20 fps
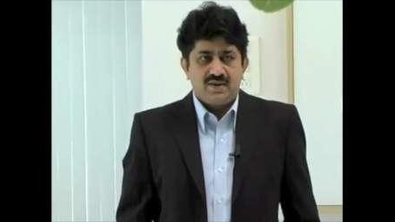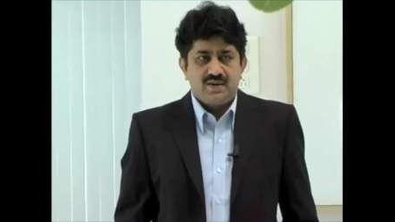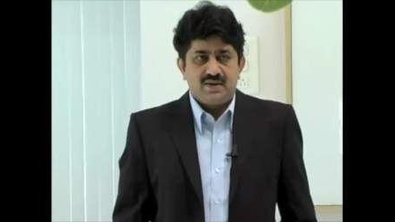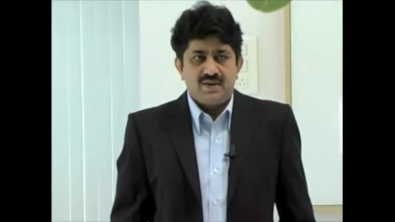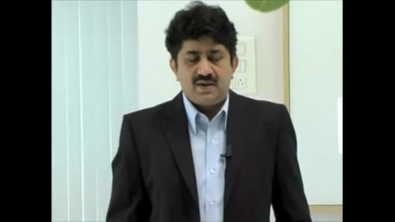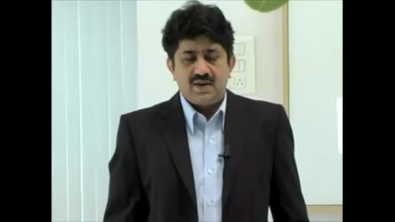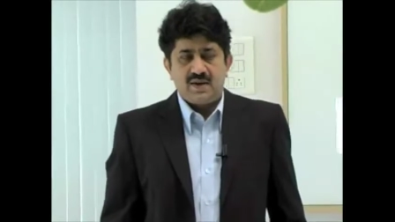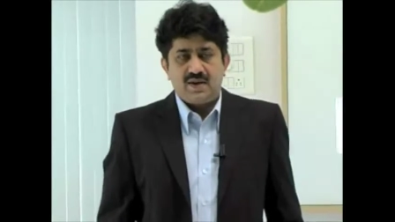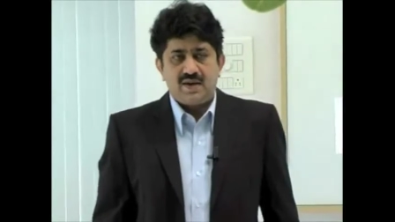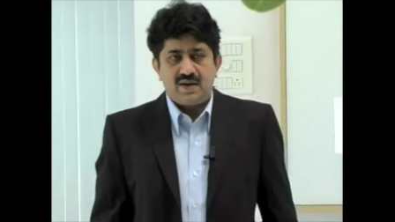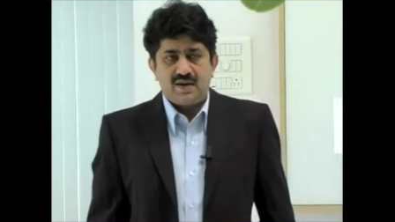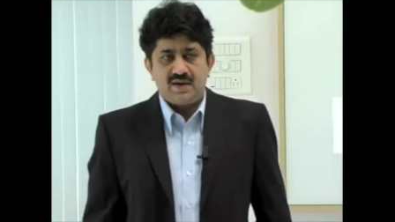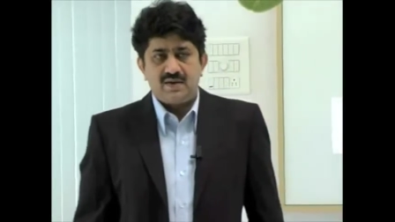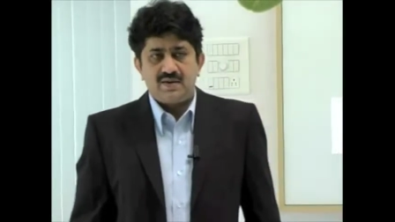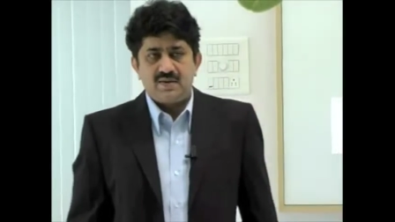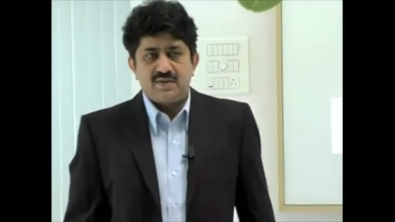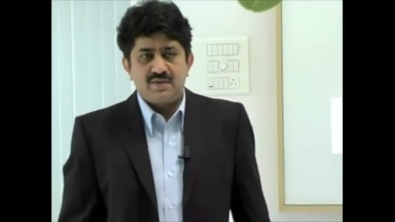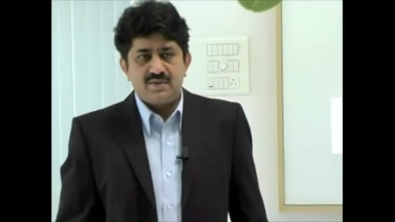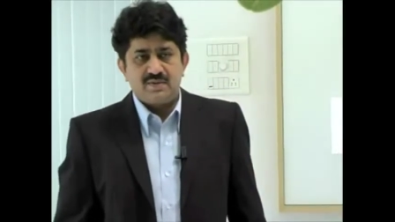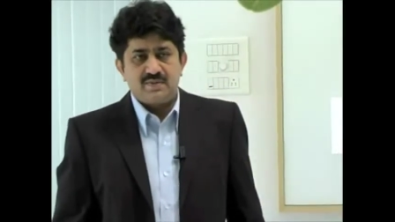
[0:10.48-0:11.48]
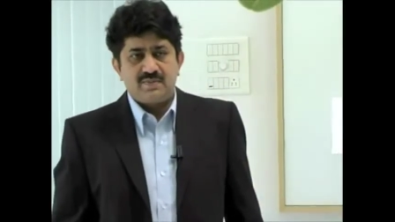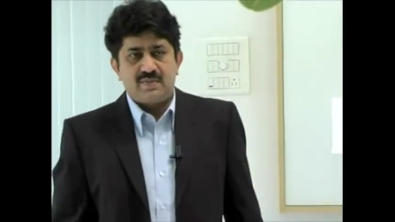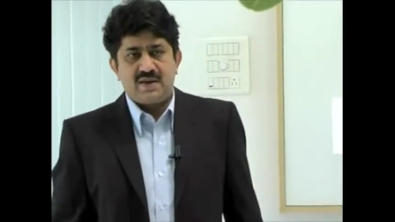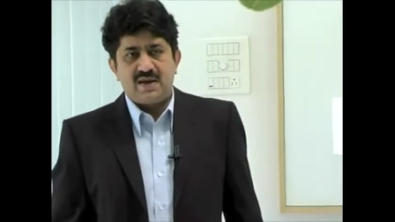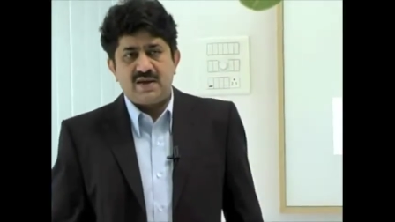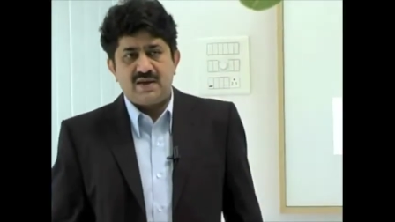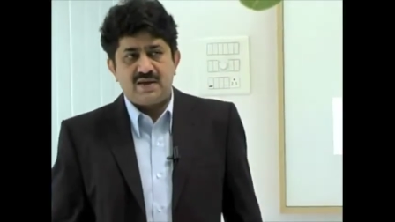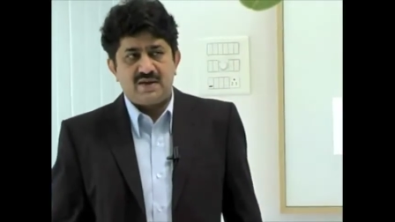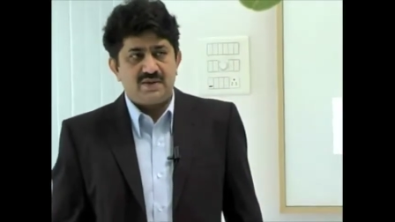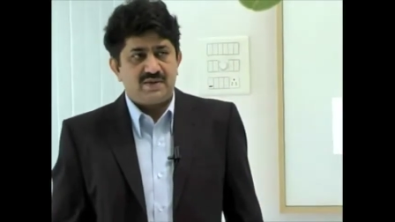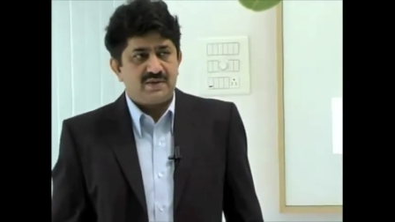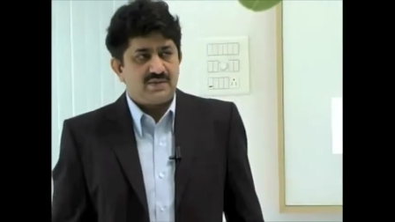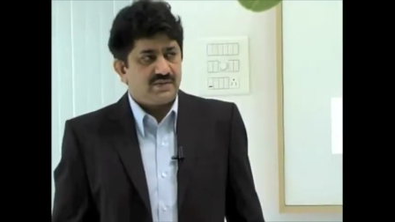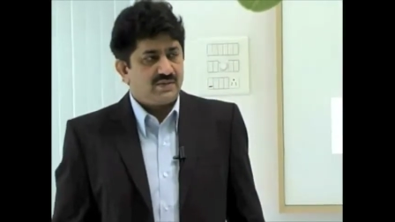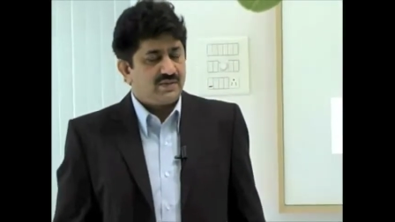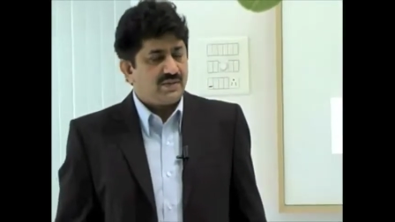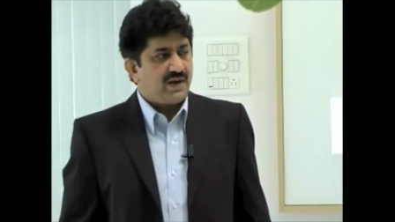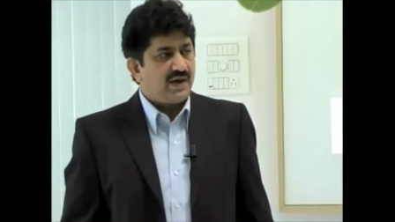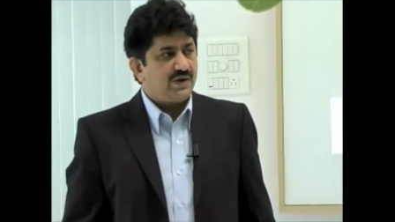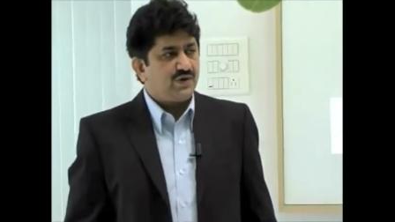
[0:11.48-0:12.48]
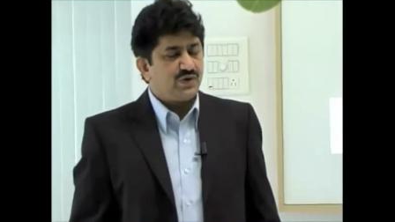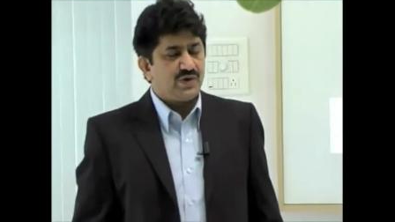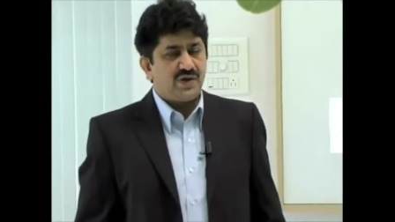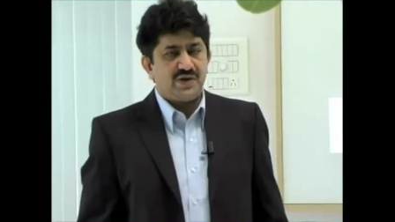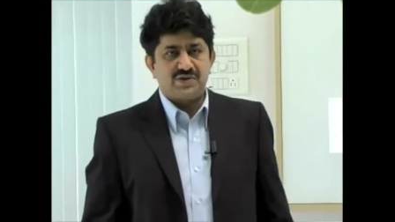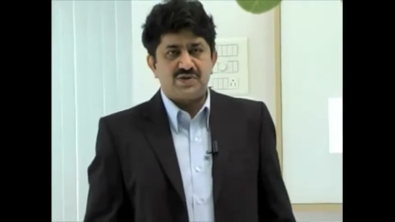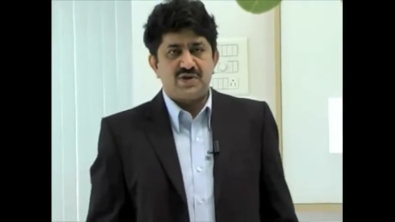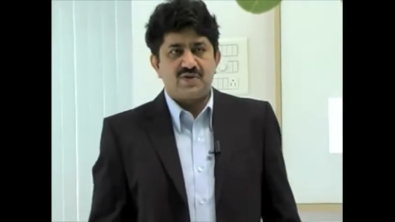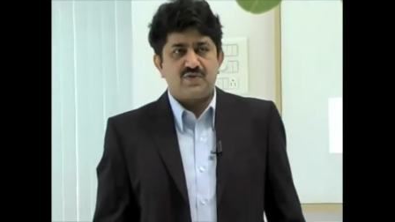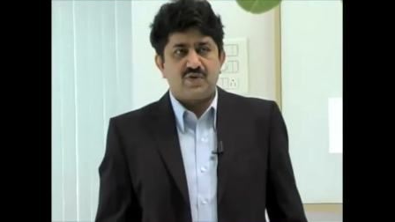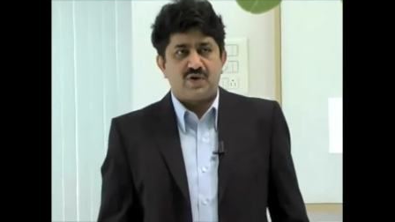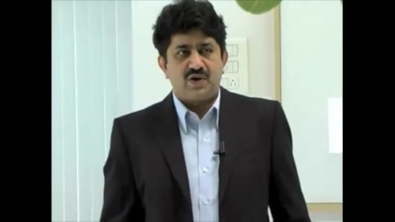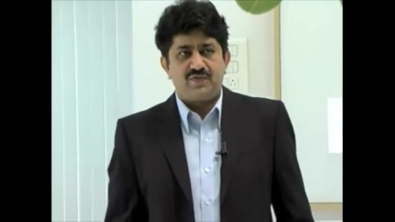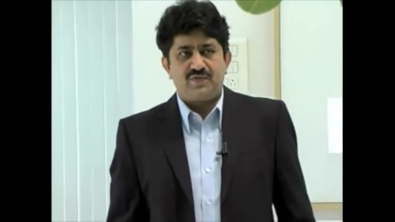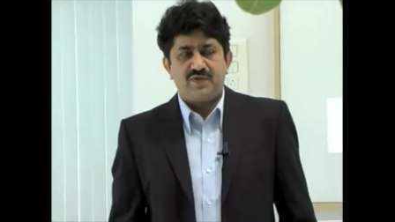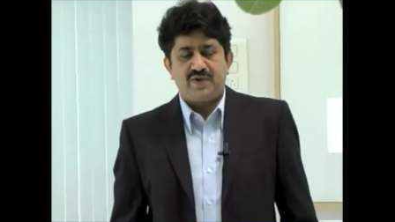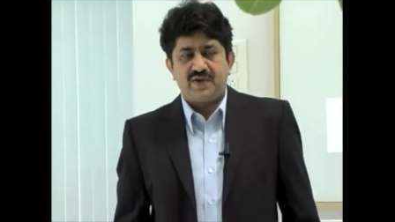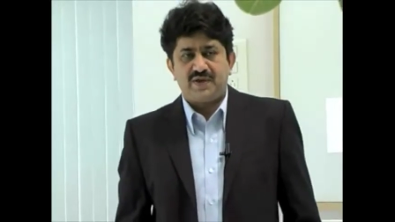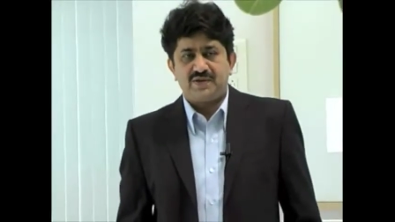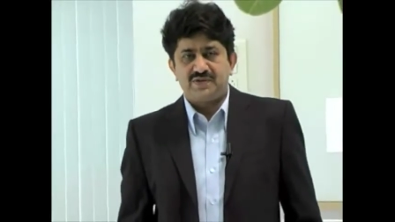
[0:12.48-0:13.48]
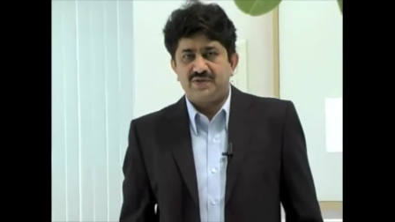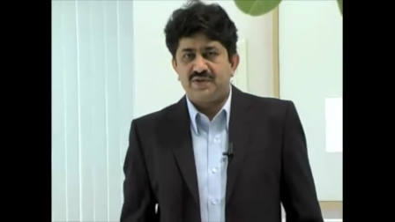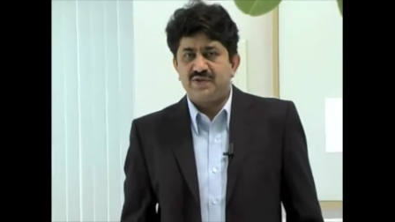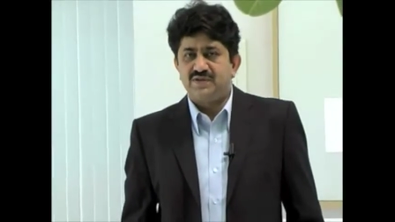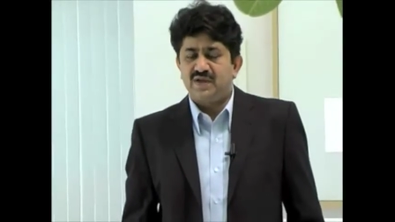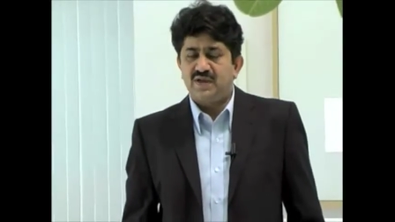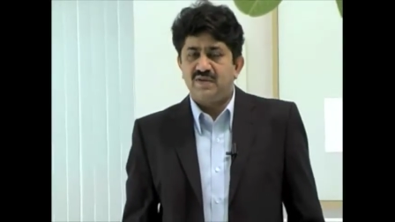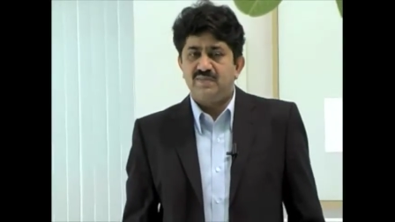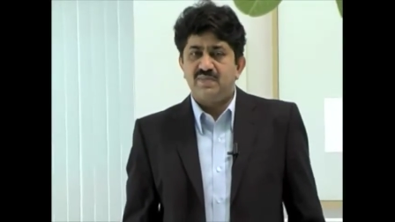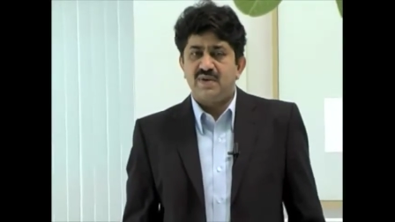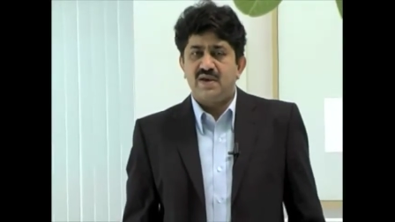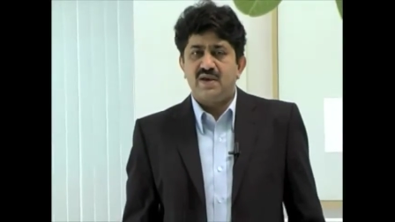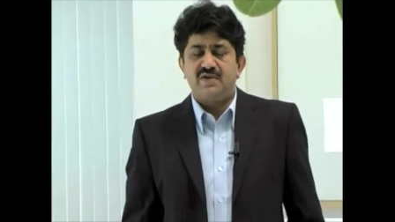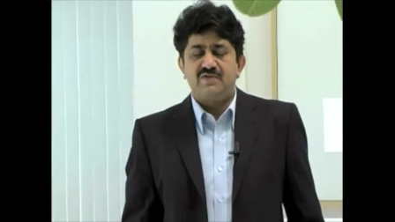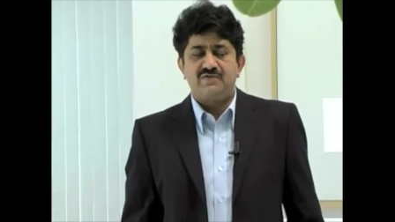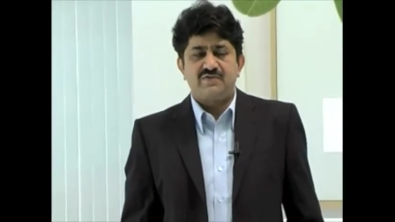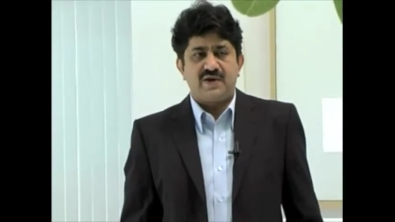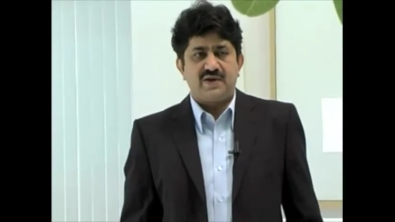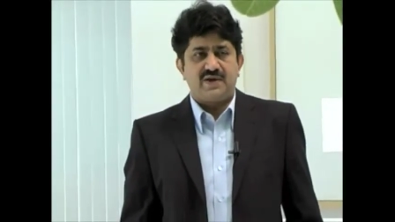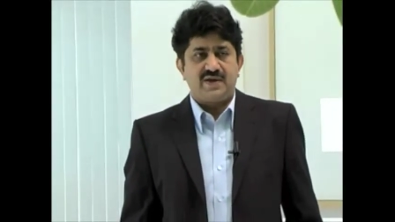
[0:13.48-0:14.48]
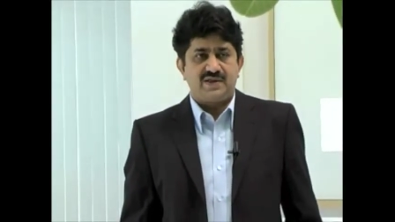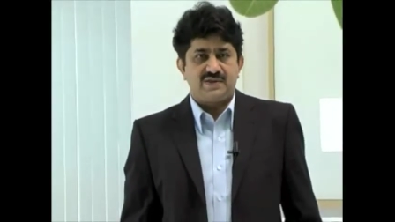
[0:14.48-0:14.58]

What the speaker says: and my educational qualification is an MBA in finance.